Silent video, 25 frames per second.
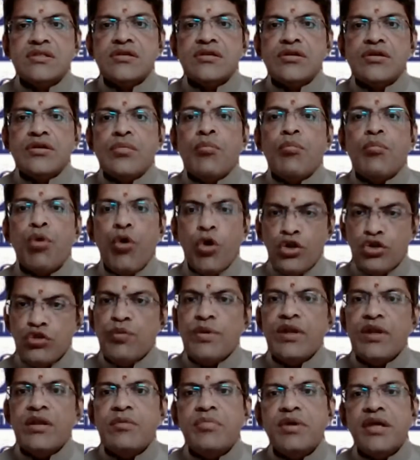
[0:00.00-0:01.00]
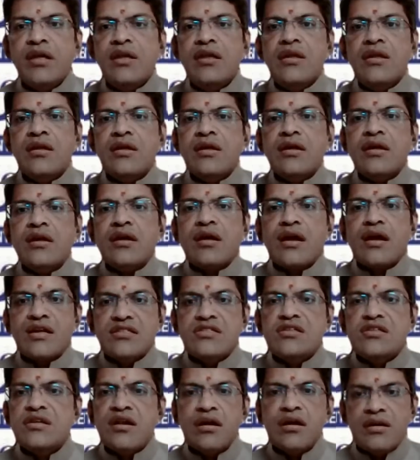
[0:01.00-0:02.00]
both will be
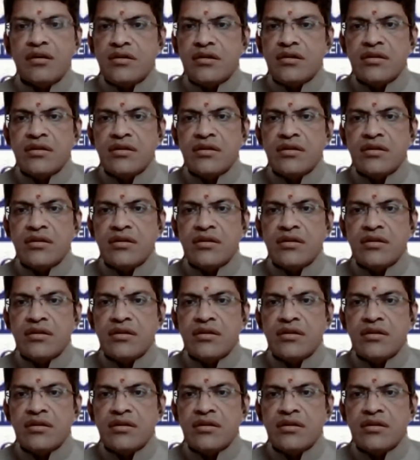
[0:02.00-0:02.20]
considered.